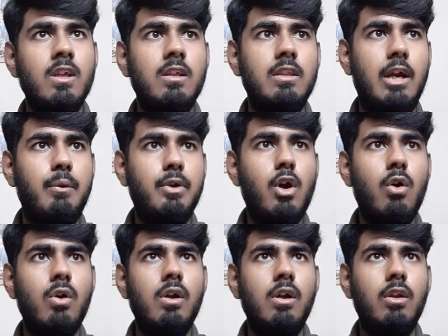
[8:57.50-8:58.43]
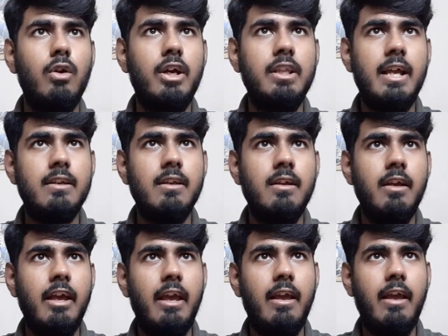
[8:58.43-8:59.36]
there we go, look at that,
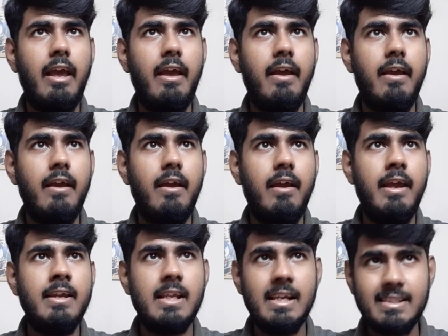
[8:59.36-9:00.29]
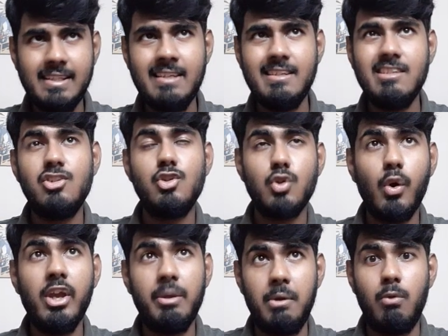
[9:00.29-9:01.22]
Intellisense is
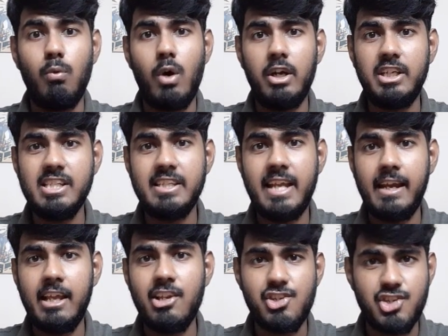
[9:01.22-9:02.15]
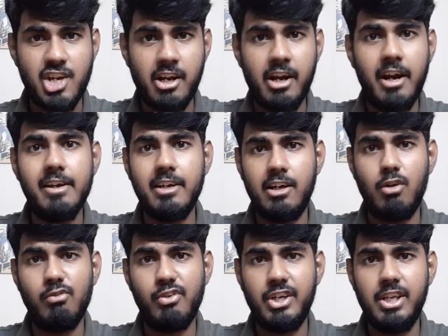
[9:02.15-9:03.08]
showing me what is getting generated
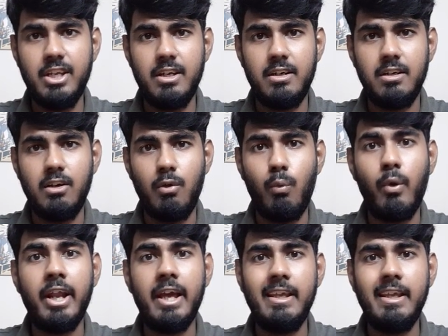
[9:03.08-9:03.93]
over here when I